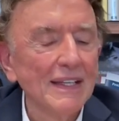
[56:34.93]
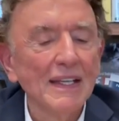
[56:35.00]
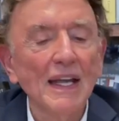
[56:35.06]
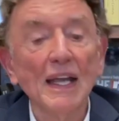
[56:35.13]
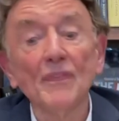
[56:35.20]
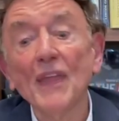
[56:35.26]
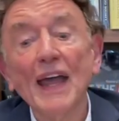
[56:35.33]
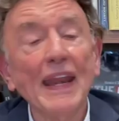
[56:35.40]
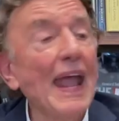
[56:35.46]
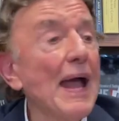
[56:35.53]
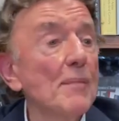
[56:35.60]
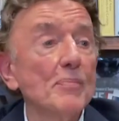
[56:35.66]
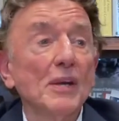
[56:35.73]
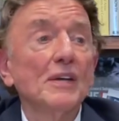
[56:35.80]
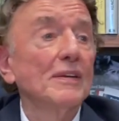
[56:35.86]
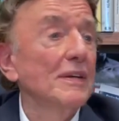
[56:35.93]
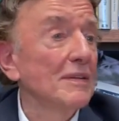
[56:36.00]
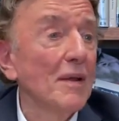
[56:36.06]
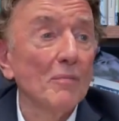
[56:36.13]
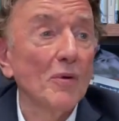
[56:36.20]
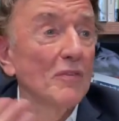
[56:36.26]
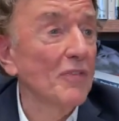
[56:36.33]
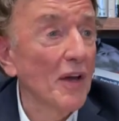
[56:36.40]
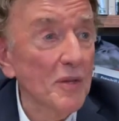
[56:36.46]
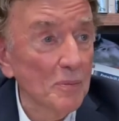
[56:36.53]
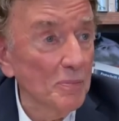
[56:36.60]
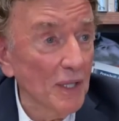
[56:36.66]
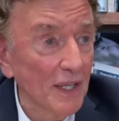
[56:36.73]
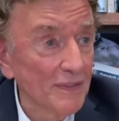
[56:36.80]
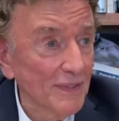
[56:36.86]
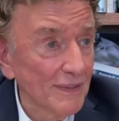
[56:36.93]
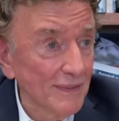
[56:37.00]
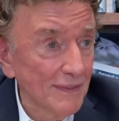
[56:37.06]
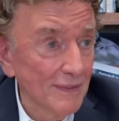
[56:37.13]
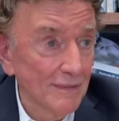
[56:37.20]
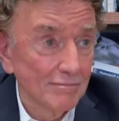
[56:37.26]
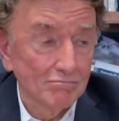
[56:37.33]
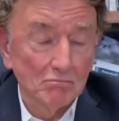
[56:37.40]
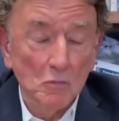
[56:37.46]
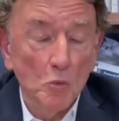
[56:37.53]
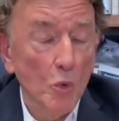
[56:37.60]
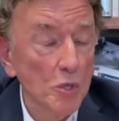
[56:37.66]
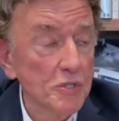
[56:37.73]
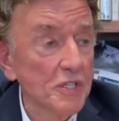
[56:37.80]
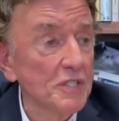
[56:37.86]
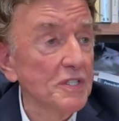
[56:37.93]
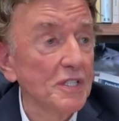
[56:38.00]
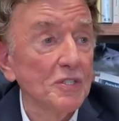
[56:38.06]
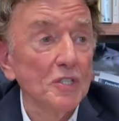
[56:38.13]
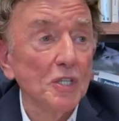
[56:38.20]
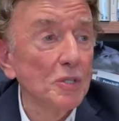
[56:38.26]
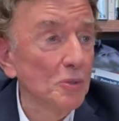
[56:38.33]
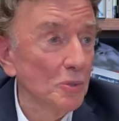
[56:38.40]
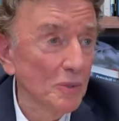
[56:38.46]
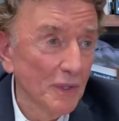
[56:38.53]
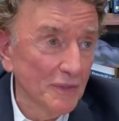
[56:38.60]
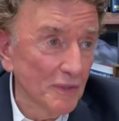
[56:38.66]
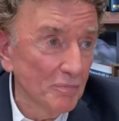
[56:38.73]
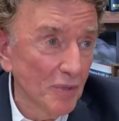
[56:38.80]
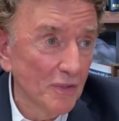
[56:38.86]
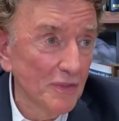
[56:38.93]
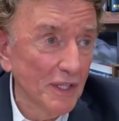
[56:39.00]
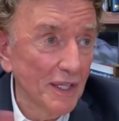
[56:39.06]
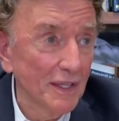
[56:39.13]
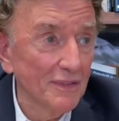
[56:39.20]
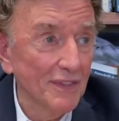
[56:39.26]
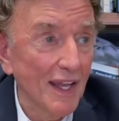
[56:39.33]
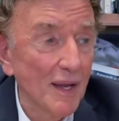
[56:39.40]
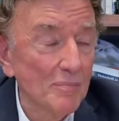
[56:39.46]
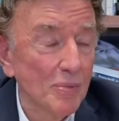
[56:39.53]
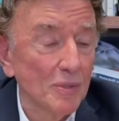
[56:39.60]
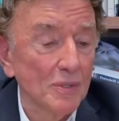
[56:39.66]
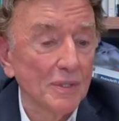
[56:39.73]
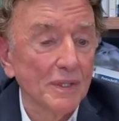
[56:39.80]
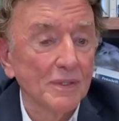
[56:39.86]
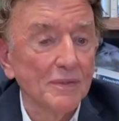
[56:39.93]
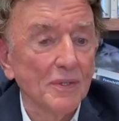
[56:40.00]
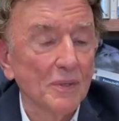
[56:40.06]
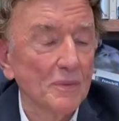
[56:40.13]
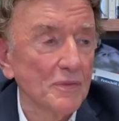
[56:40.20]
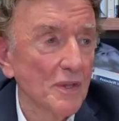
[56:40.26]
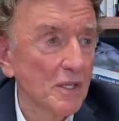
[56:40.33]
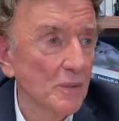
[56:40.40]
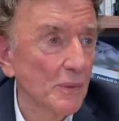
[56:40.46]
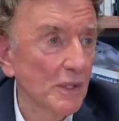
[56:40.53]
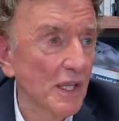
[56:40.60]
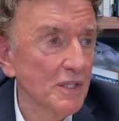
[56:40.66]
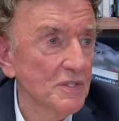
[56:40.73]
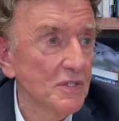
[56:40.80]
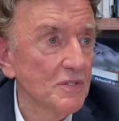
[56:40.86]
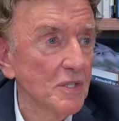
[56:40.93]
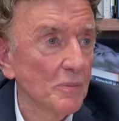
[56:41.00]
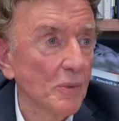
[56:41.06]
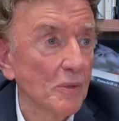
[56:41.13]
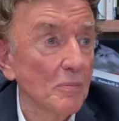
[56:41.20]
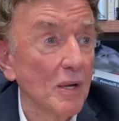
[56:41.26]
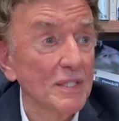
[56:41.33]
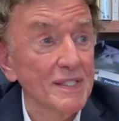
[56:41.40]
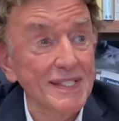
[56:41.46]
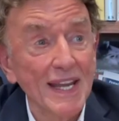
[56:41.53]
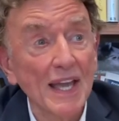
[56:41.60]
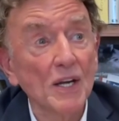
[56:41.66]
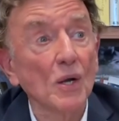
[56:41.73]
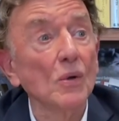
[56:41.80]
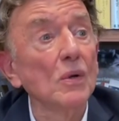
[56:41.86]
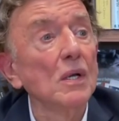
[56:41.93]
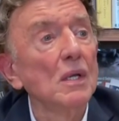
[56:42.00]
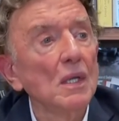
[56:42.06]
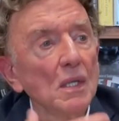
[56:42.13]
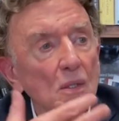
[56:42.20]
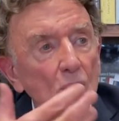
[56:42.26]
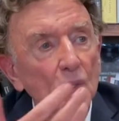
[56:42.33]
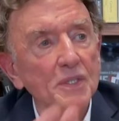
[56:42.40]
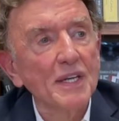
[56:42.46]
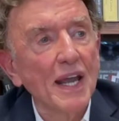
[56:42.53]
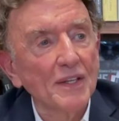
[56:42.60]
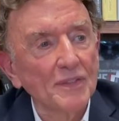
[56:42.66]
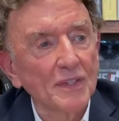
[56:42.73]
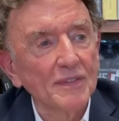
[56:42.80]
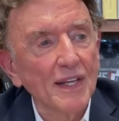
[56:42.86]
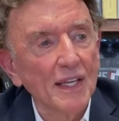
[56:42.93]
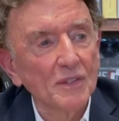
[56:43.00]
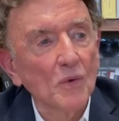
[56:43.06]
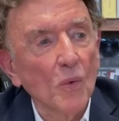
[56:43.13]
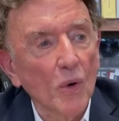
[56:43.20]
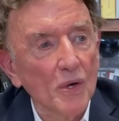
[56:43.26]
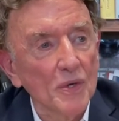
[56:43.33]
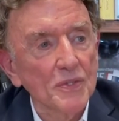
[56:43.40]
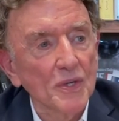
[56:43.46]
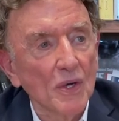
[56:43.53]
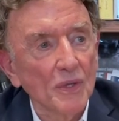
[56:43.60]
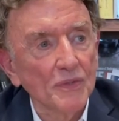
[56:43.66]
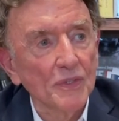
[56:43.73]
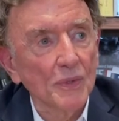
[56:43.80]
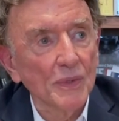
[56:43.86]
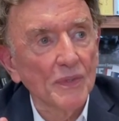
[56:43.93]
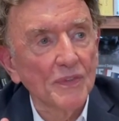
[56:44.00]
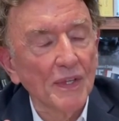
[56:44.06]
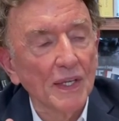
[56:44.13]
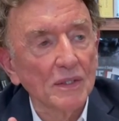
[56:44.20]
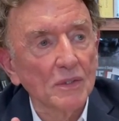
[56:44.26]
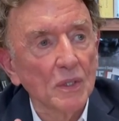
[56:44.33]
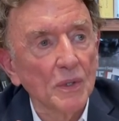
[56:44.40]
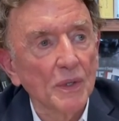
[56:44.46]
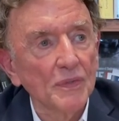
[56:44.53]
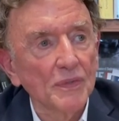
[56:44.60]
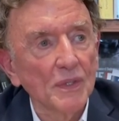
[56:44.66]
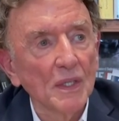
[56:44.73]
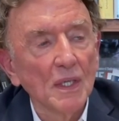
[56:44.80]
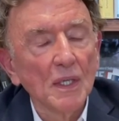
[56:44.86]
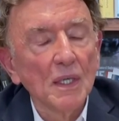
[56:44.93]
And that happened at a number of other places. Washington U is a perfect example in terms of their relationship with Monsanto, which has its headquarters also in St. Mm-hmm. Louis.